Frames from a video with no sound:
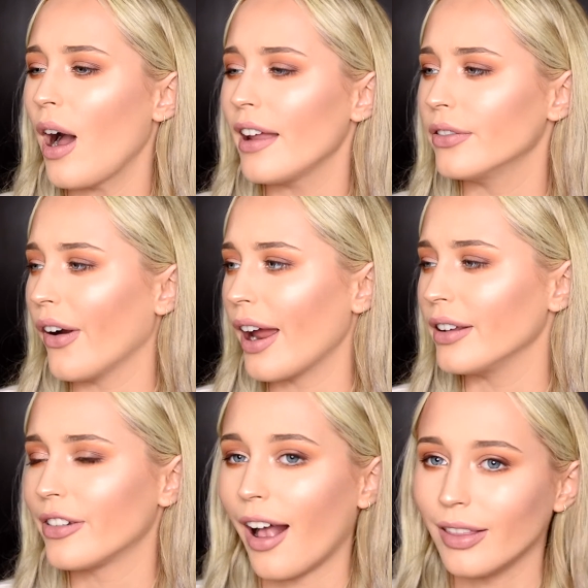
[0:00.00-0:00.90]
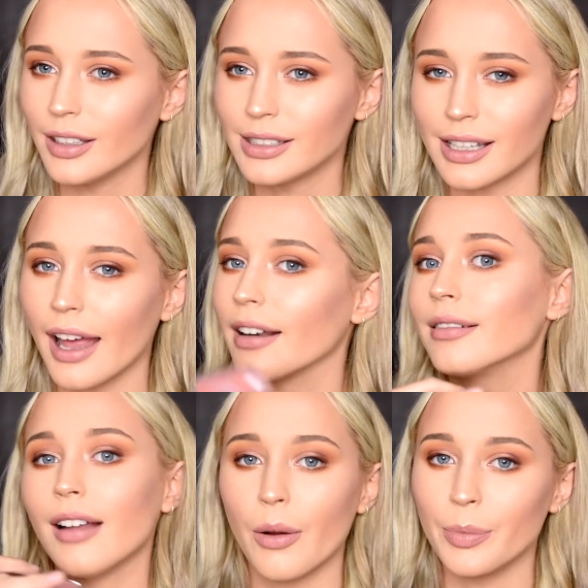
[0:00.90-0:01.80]
wide variety of colours that
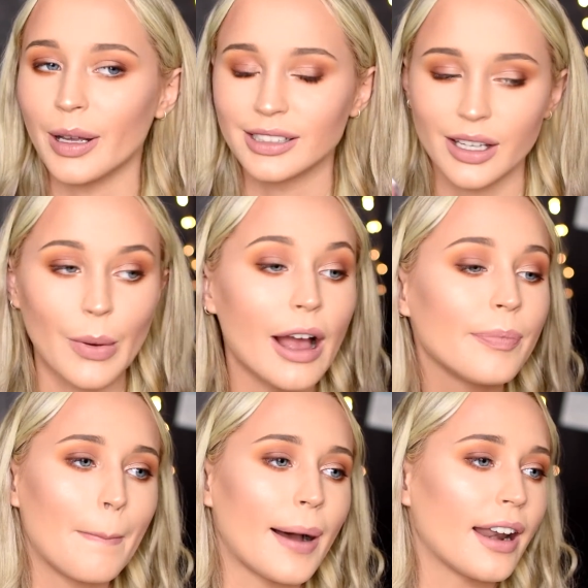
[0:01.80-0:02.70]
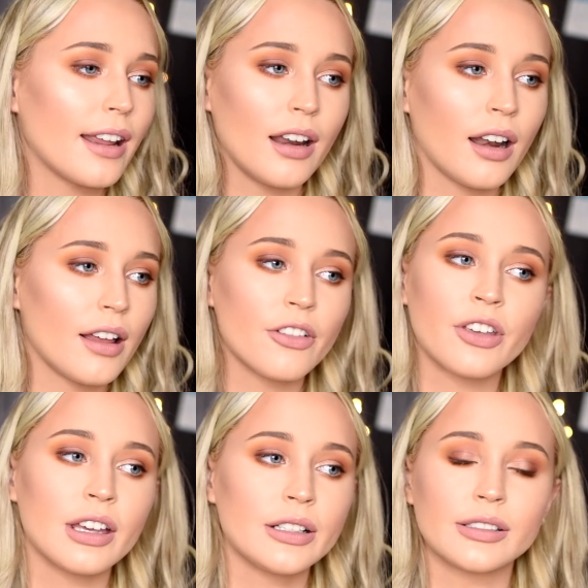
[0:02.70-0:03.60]
I would personally wear. But it
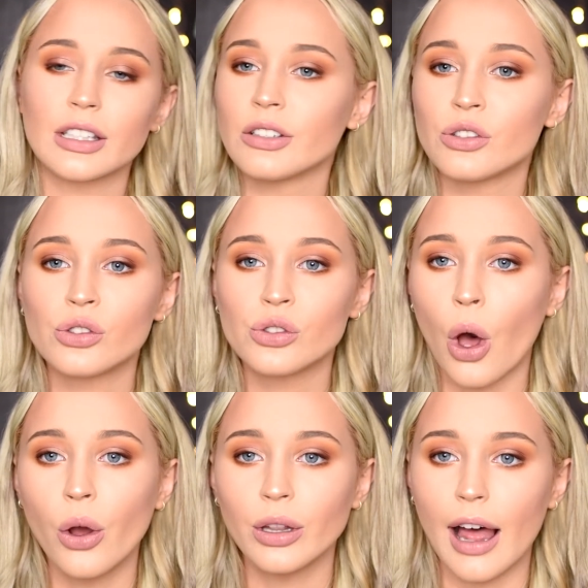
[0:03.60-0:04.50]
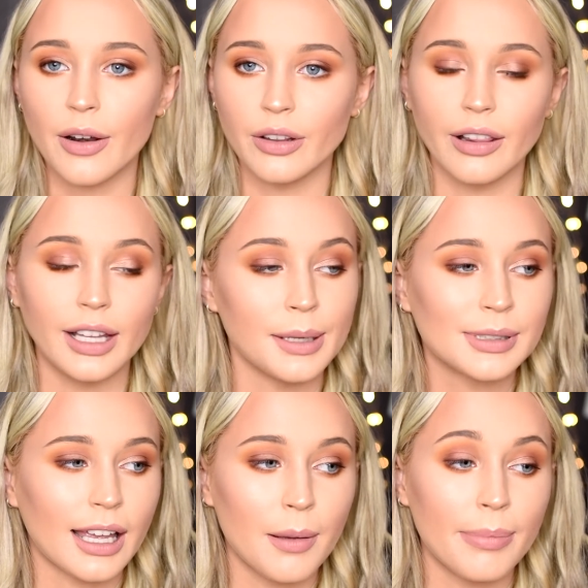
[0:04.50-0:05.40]
feels so light on the lips,
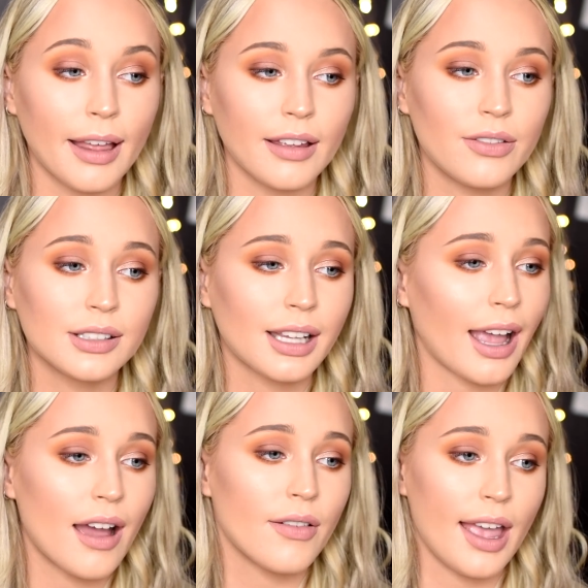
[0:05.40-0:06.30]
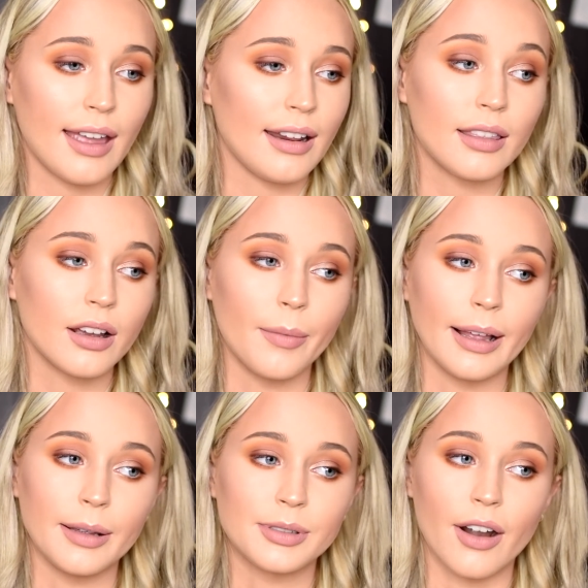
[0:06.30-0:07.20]
like it barely feels like I have anything on my
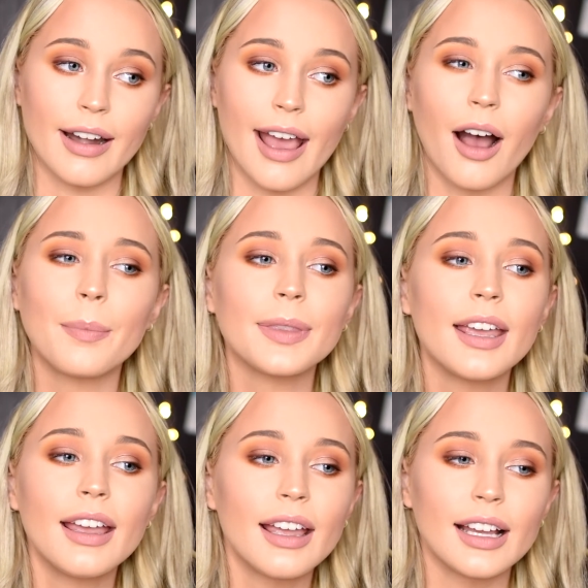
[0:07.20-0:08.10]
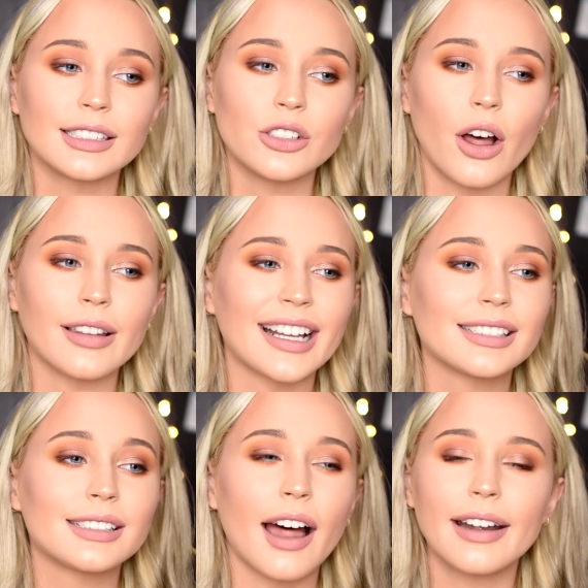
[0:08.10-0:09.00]
lips right now. It's not like, it's
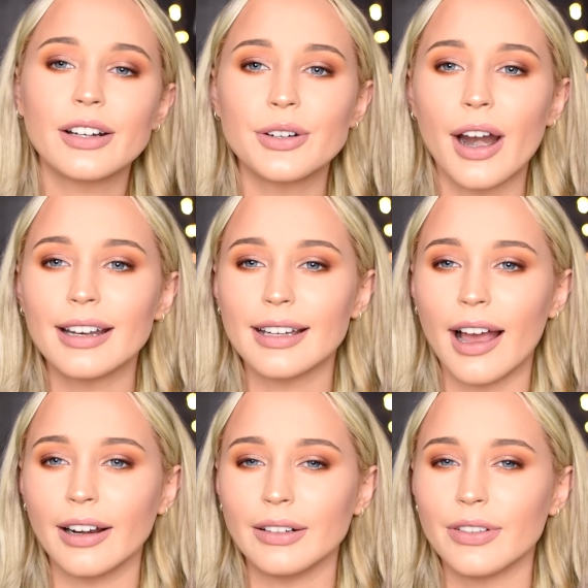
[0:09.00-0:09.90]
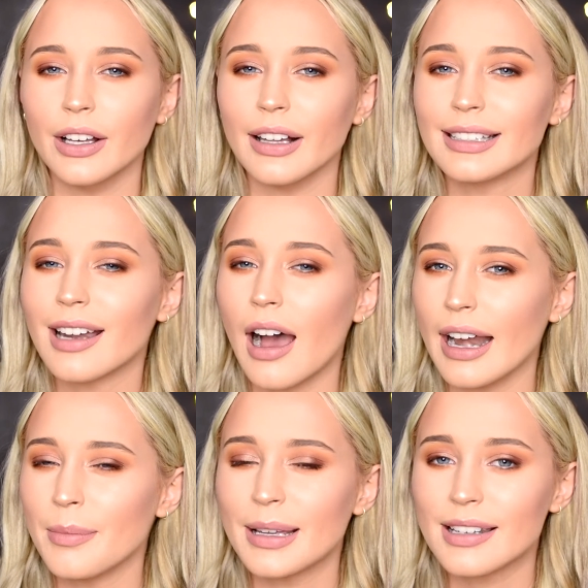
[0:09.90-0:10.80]
starting to dry down and feel a
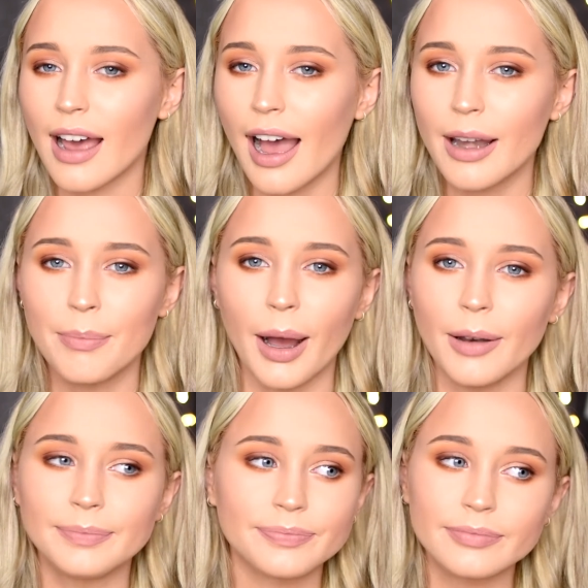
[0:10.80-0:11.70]
tiny bit tight, but